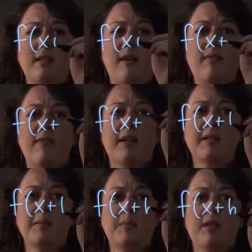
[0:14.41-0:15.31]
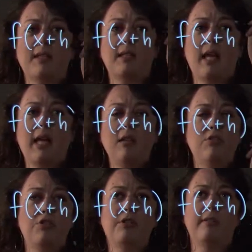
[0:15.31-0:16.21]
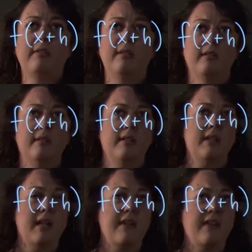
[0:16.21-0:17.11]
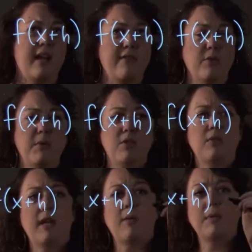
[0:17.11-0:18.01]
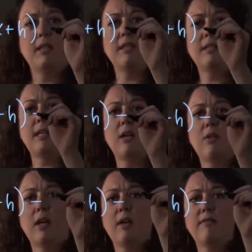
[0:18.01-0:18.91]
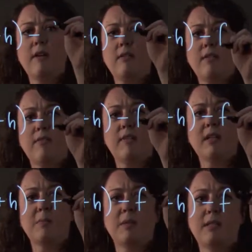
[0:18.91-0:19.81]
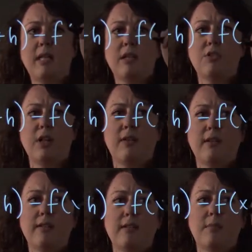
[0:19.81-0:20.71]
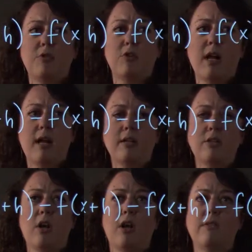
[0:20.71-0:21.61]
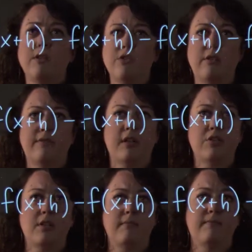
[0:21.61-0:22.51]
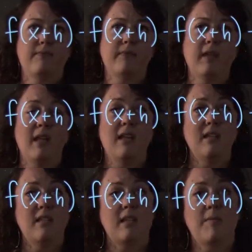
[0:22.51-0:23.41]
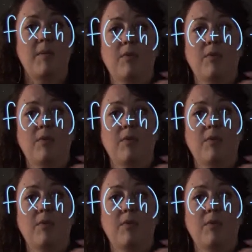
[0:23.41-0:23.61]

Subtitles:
f of x plus h? And then after we do that, we need to say, okay, I found f of x plus h. Now let's subtract our original function. Step number